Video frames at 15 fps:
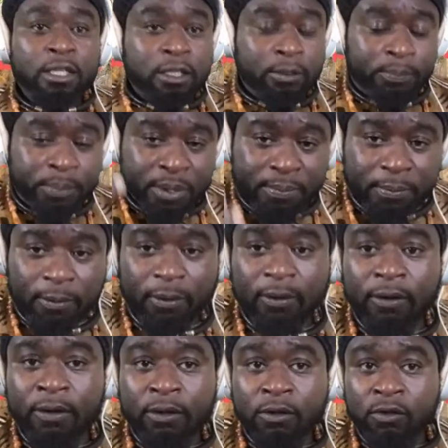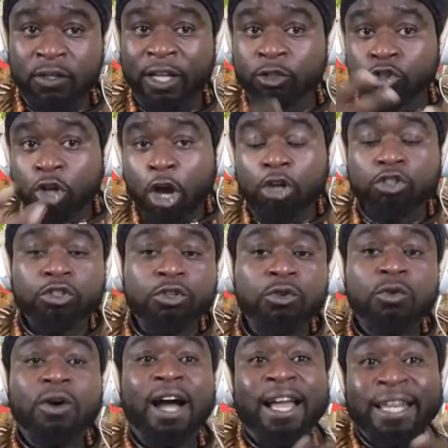The people that talk to
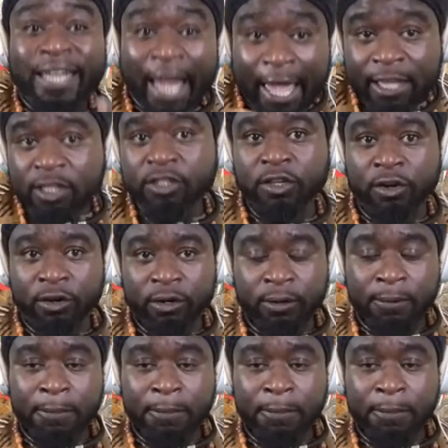you are nicer.